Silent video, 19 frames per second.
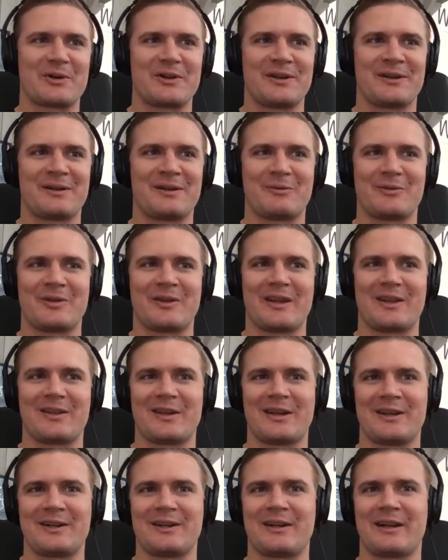uh, when they
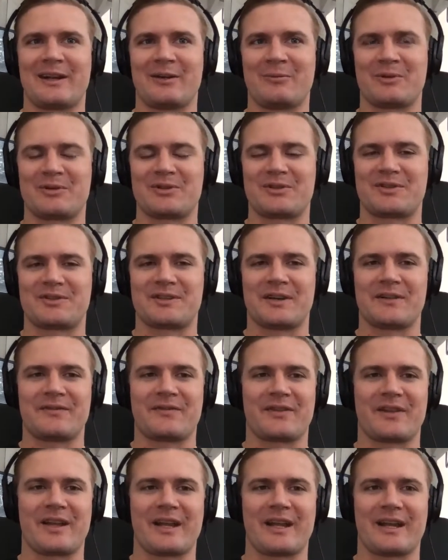landed how much stuff
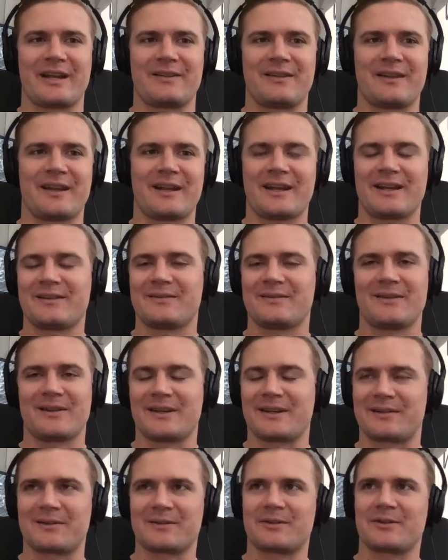they had. They had
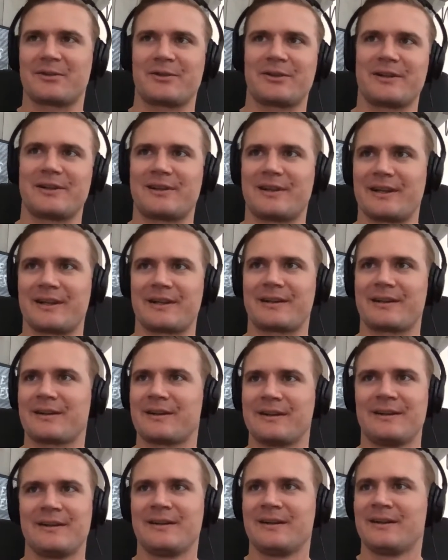like literally like
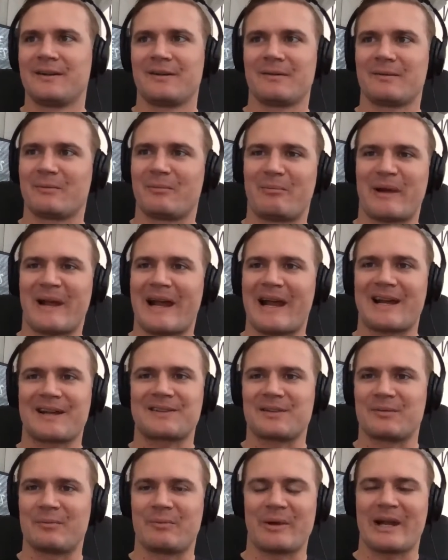
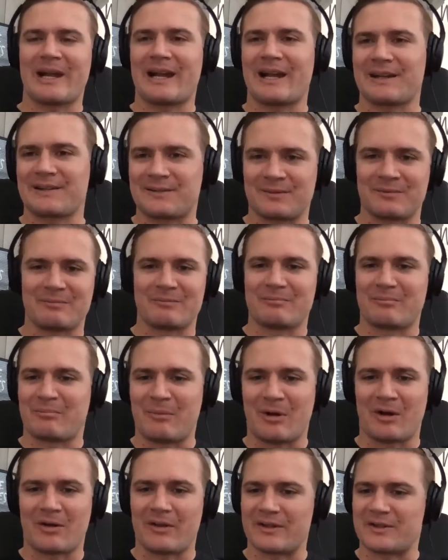bags and bags and
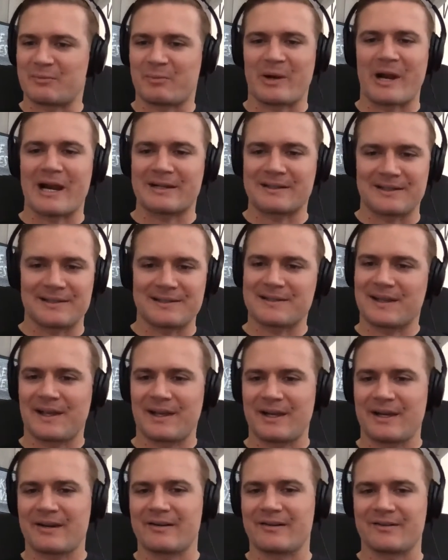all this practice
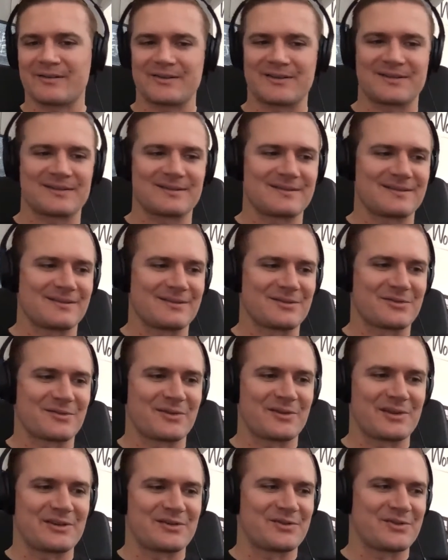gear. Is is
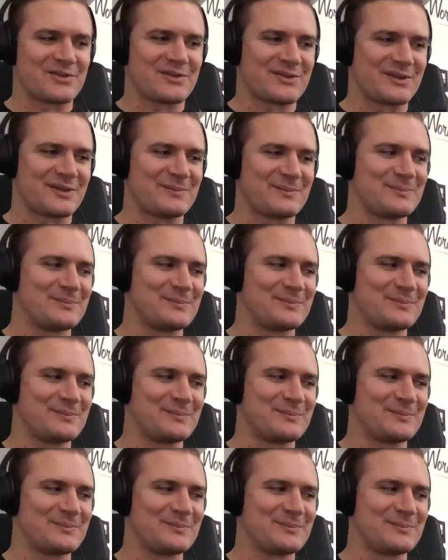really interesting.